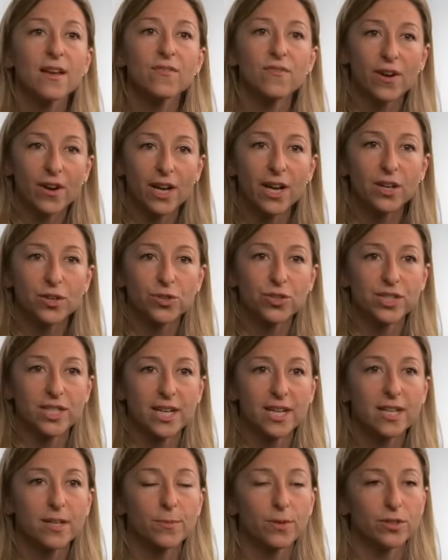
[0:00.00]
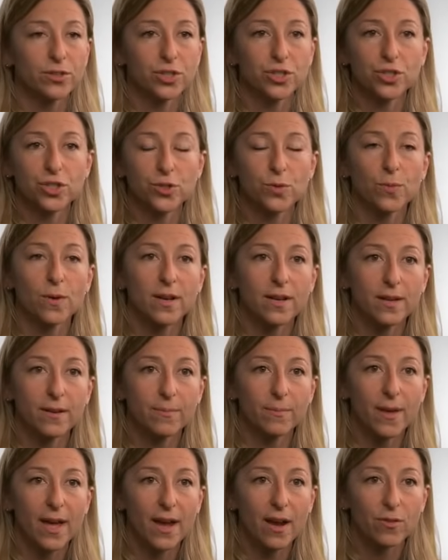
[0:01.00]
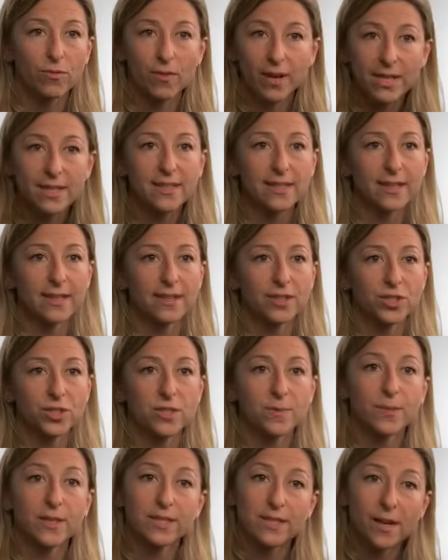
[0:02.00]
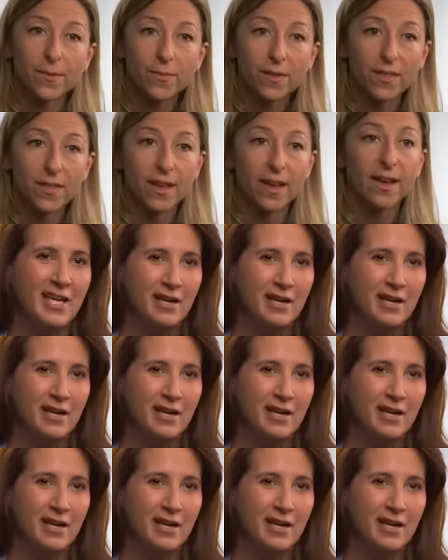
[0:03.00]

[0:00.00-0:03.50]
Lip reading: very understandable to just want to erase it and just be done with it.